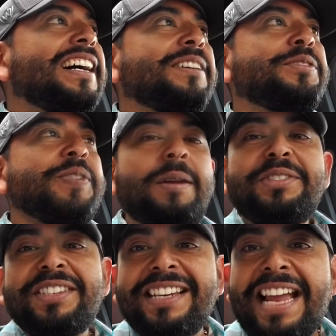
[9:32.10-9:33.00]
So I'm
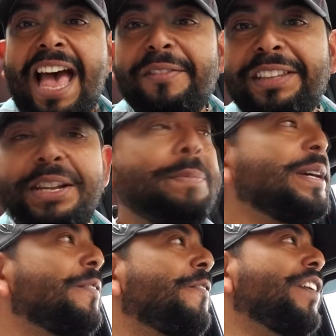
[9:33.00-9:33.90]
just gonna have a little bit
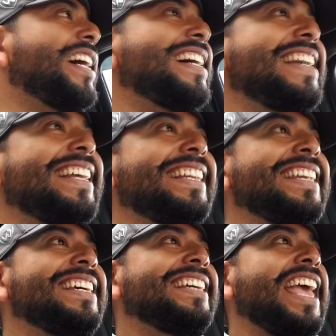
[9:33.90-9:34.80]
of fun
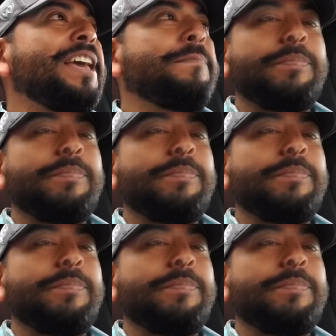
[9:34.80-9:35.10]
and